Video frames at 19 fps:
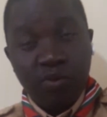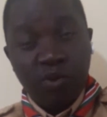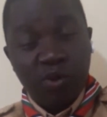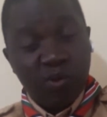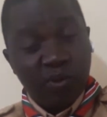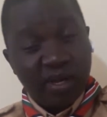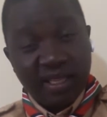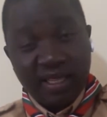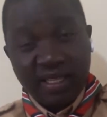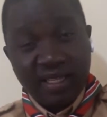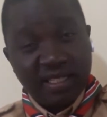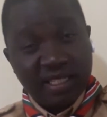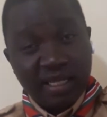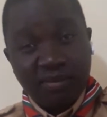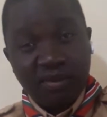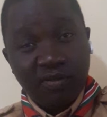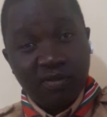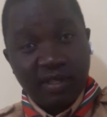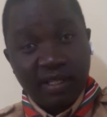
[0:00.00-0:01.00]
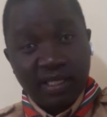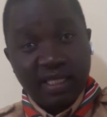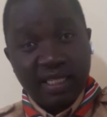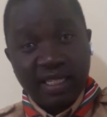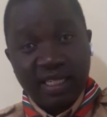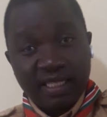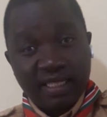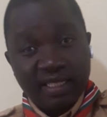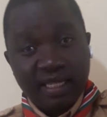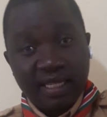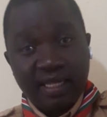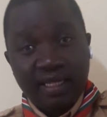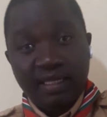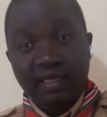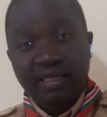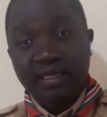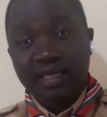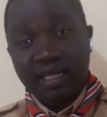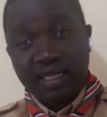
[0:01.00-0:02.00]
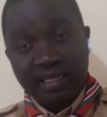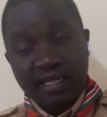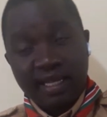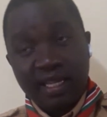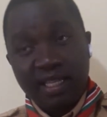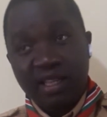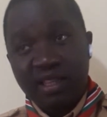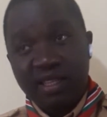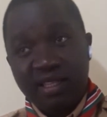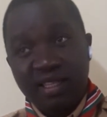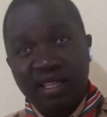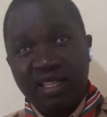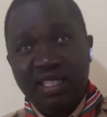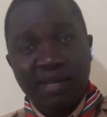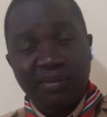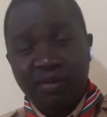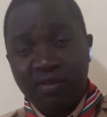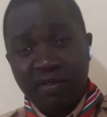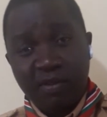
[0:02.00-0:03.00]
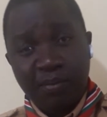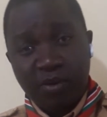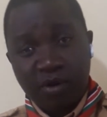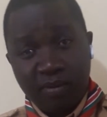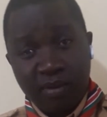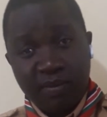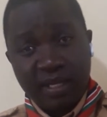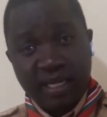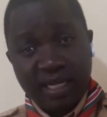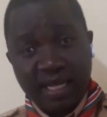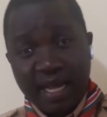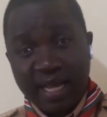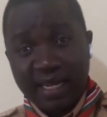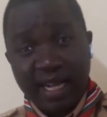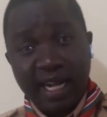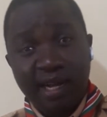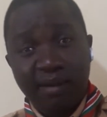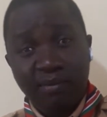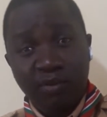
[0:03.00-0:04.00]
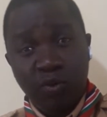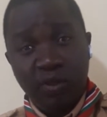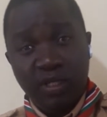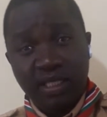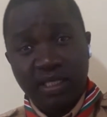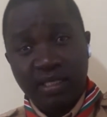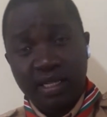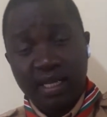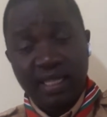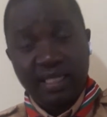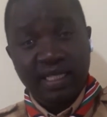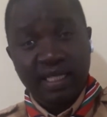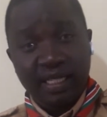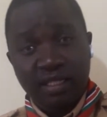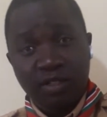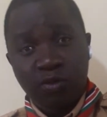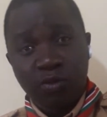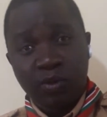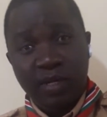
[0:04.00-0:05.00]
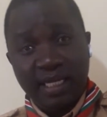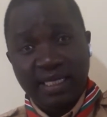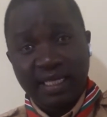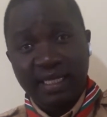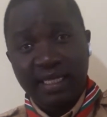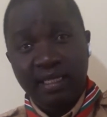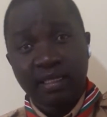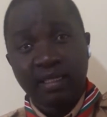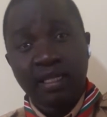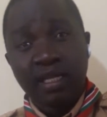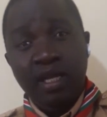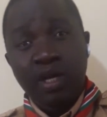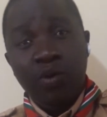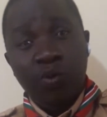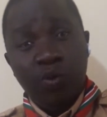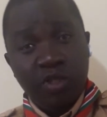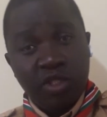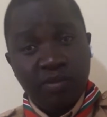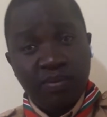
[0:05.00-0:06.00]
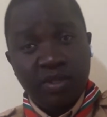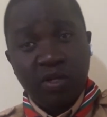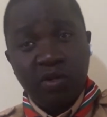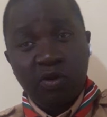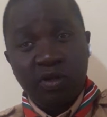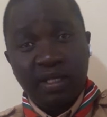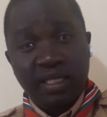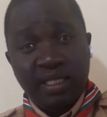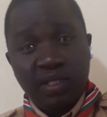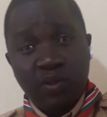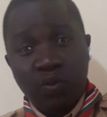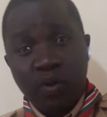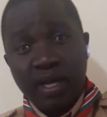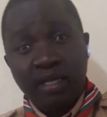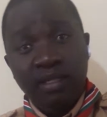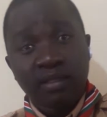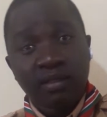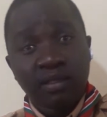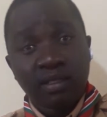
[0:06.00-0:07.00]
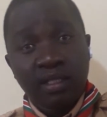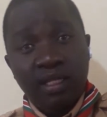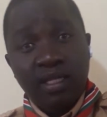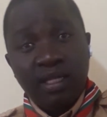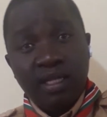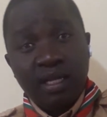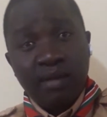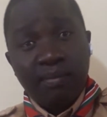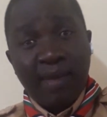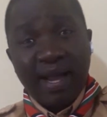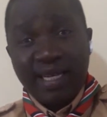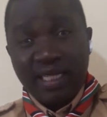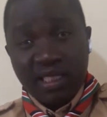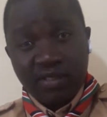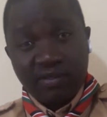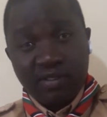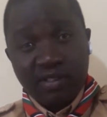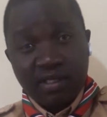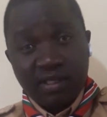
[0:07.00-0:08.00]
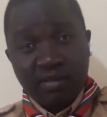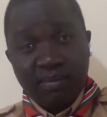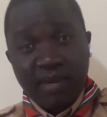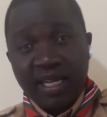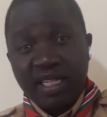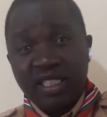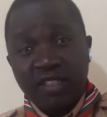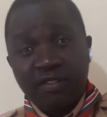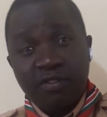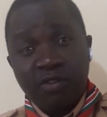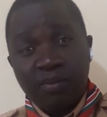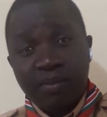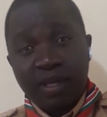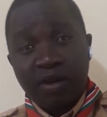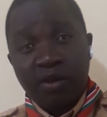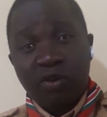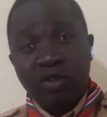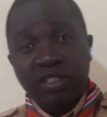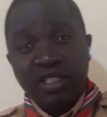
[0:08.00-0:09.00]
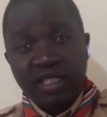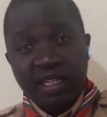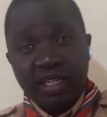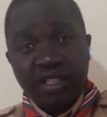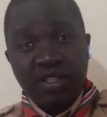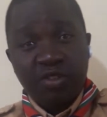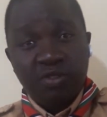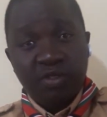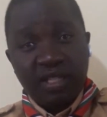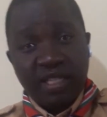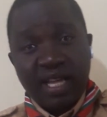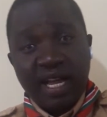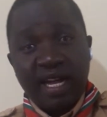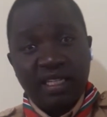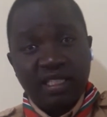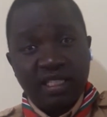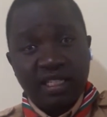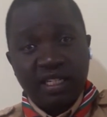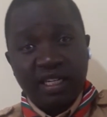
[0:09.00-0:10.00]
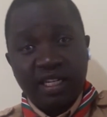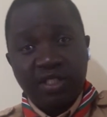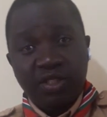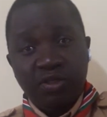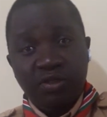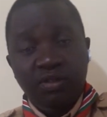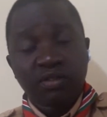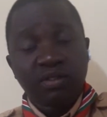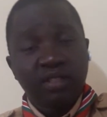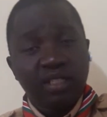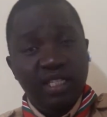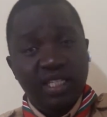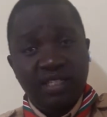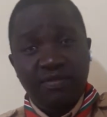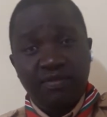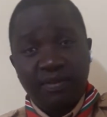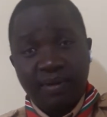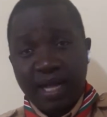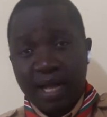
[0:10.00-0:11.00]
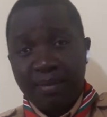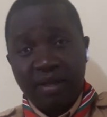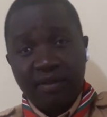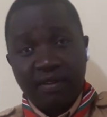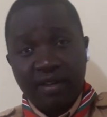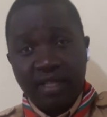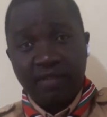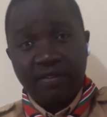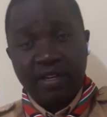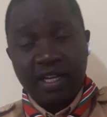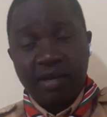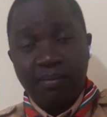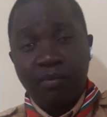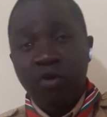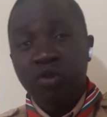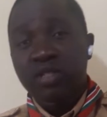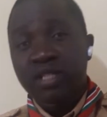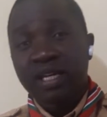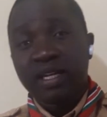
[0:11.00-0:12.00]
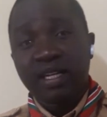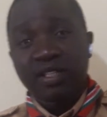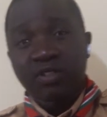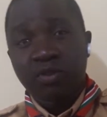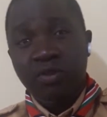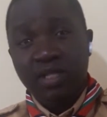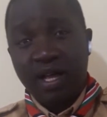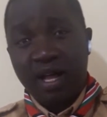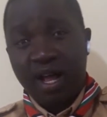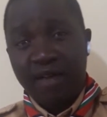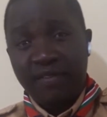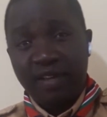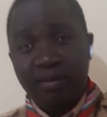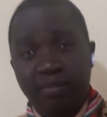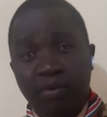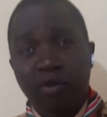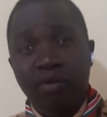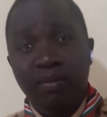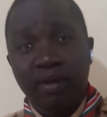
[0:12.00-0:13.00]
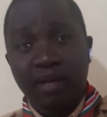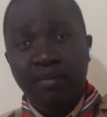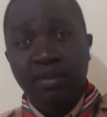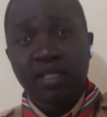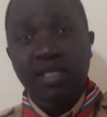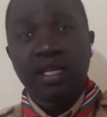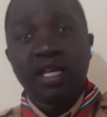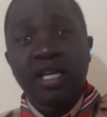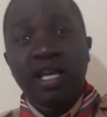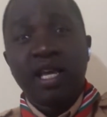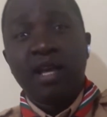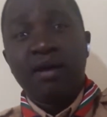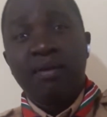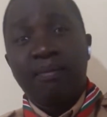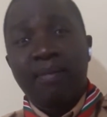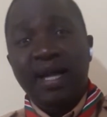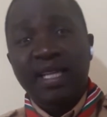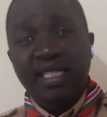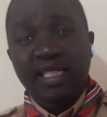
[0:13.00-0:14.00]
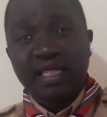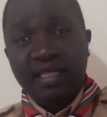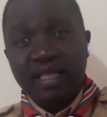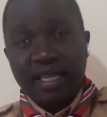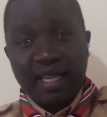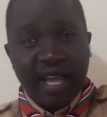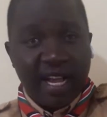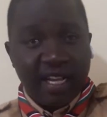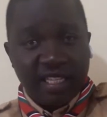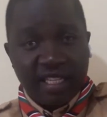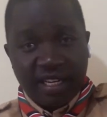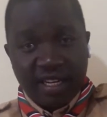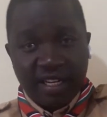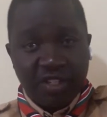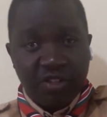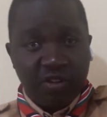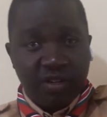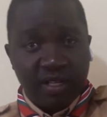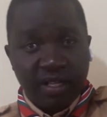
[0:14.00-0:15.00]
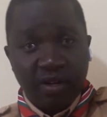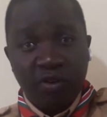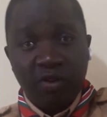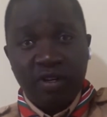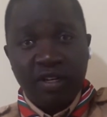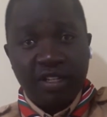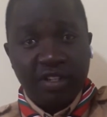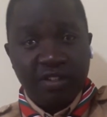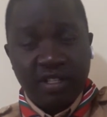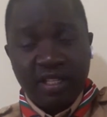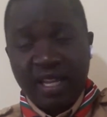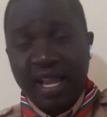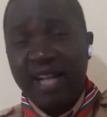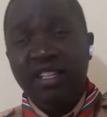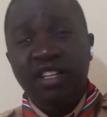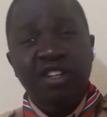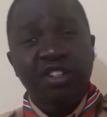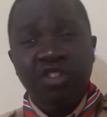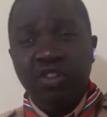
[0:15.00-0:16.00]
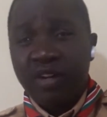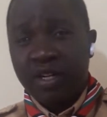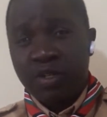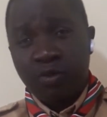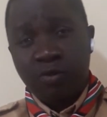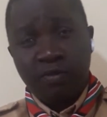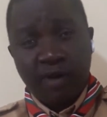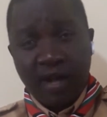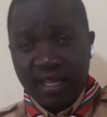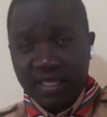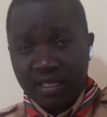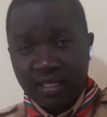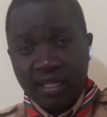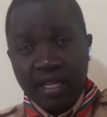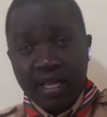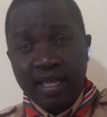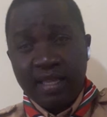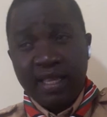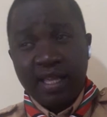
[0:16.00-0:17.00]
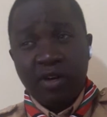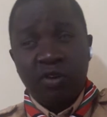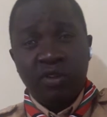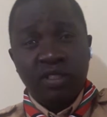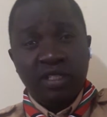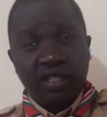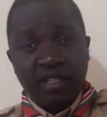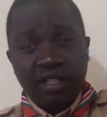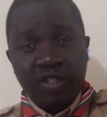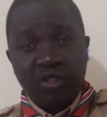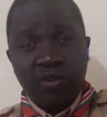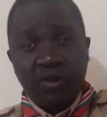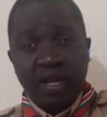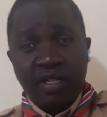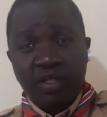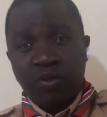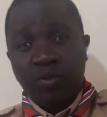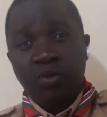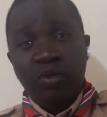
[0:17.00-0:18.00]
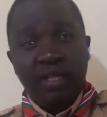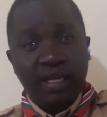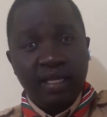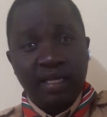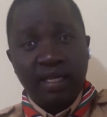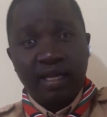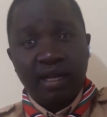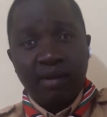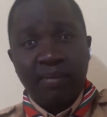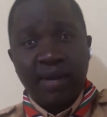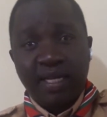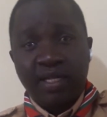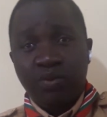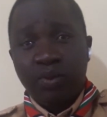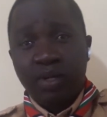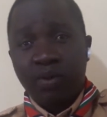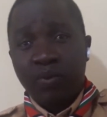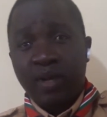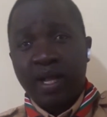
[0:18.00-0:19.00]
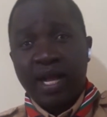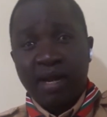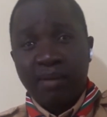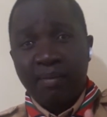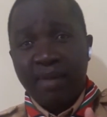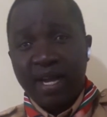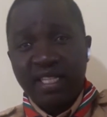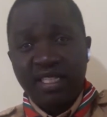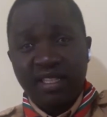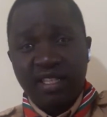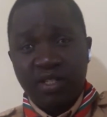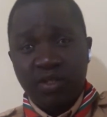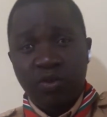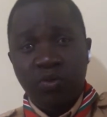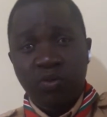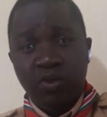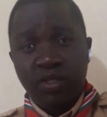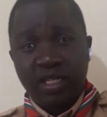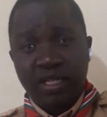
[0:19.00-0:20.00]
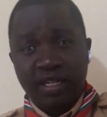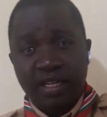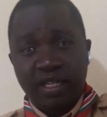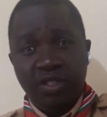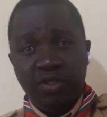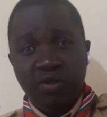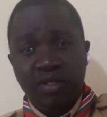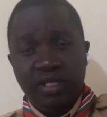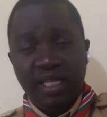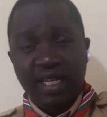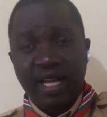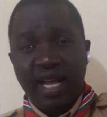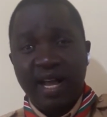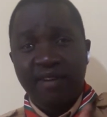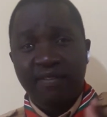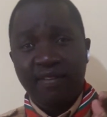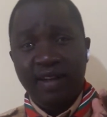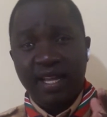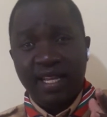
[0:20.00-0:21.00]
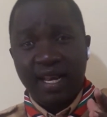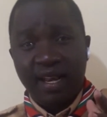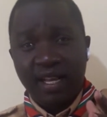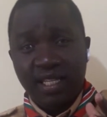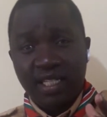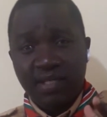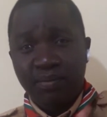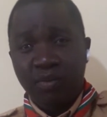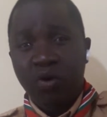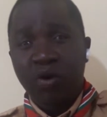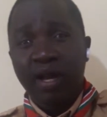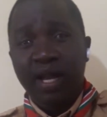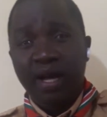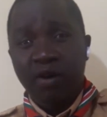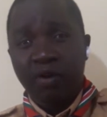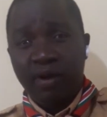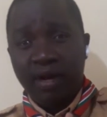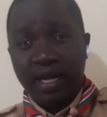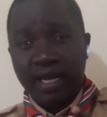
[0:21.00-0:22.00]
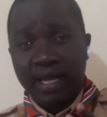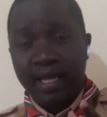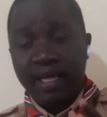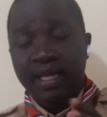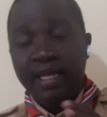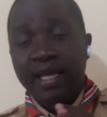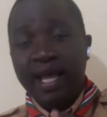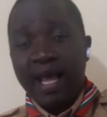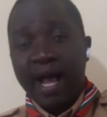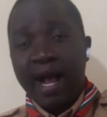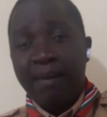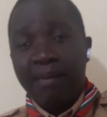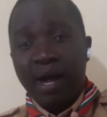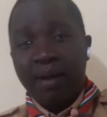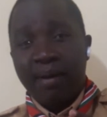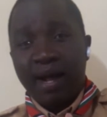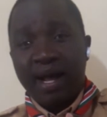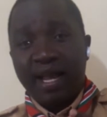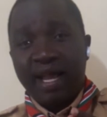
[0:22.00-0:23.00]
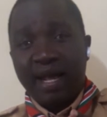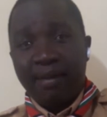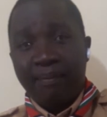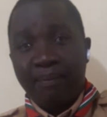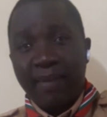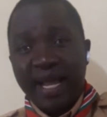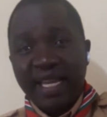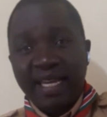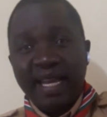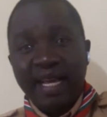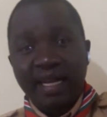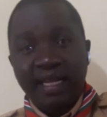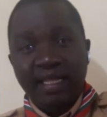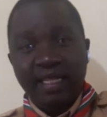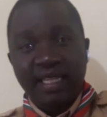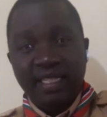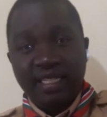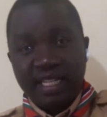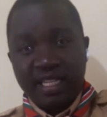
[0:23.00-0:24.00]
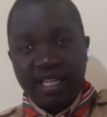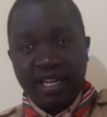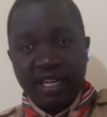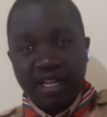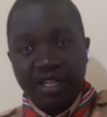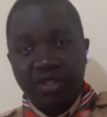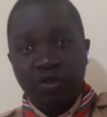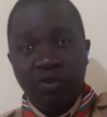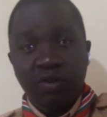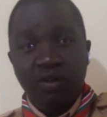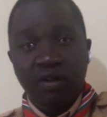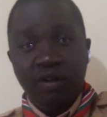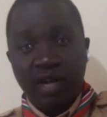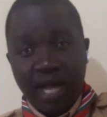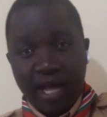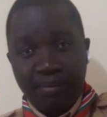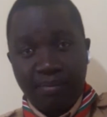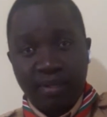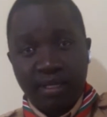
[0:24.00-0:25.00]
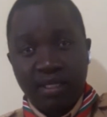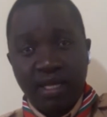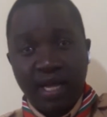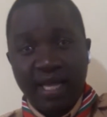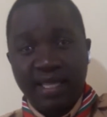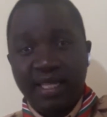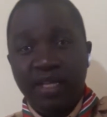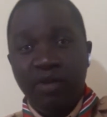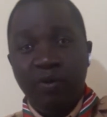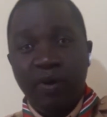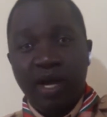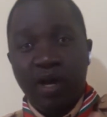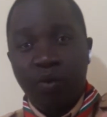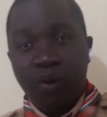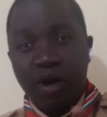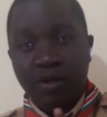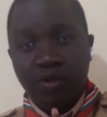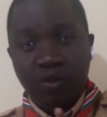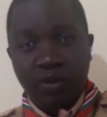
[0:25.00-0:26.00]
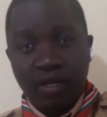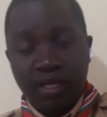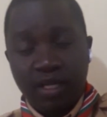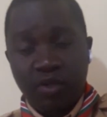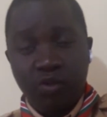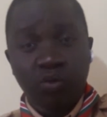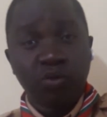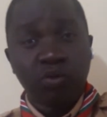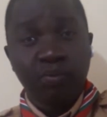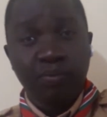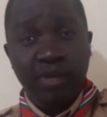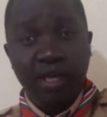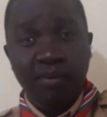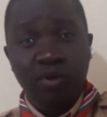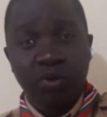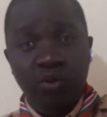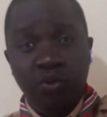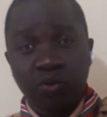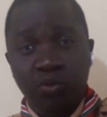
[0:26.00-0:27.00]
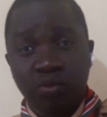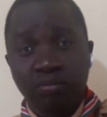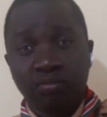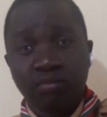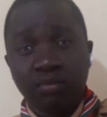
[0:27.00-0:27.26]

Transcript: what do I think some of the challenges are? Yes, I think some of the problems that can come to, at, to curtail WOSM's goal is one, mind shift. Mind shift from the old generation to the young generation is becoming very difficult. Most NSOs are having problems matching the young generation, the old generation. The young generation are too fast, the old generation are too thinking. But when we can match the two generations and have a smaller or a, a, a, a minor intergenerational gap, I think we can work together to be able to